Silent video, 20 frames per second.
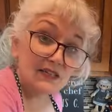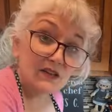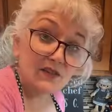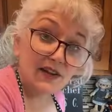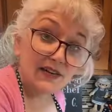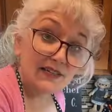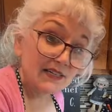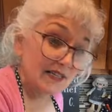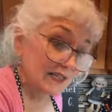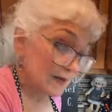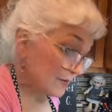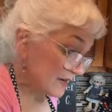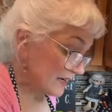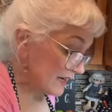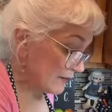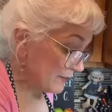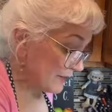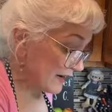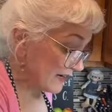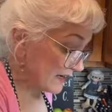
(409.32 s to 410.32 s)
is Alexis. I'm an
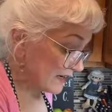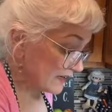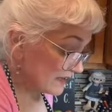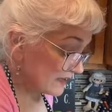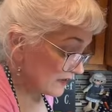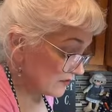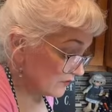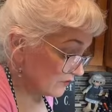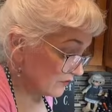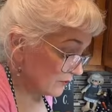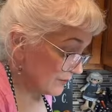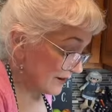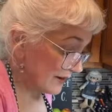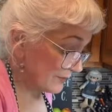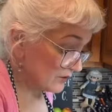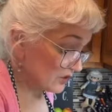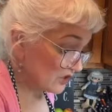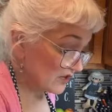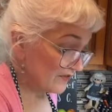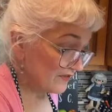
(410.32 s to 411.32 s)
independent consultant for
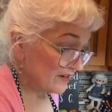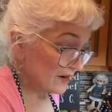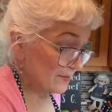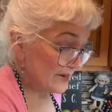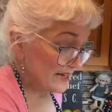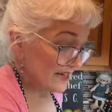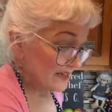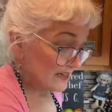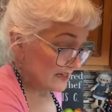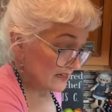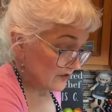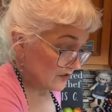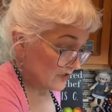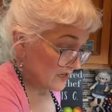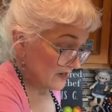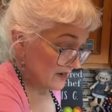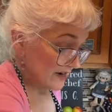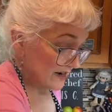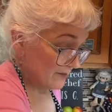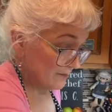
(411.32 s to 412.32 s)
Pampered Chef, and I'm making dinner
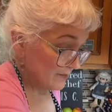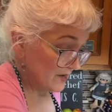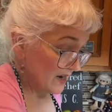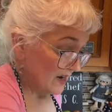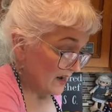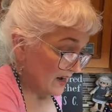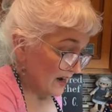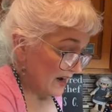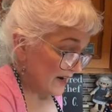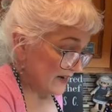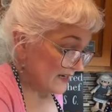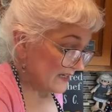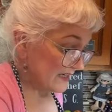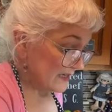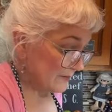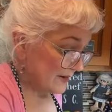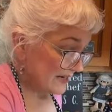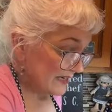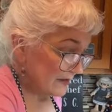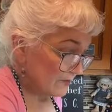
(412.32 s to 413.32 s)
tonight. I need
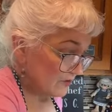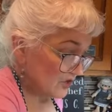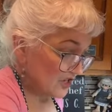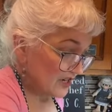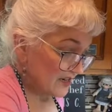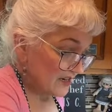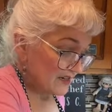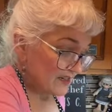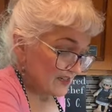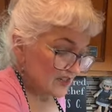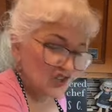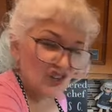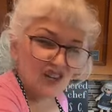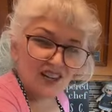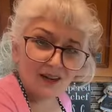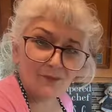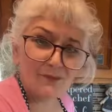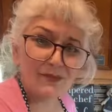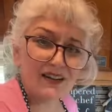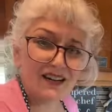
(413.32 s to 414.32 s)
to make some
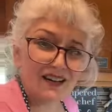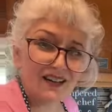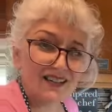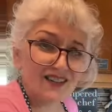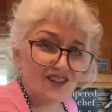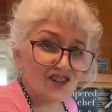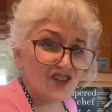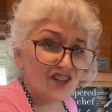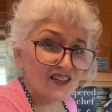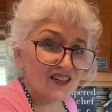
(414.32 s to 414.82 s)
chicken because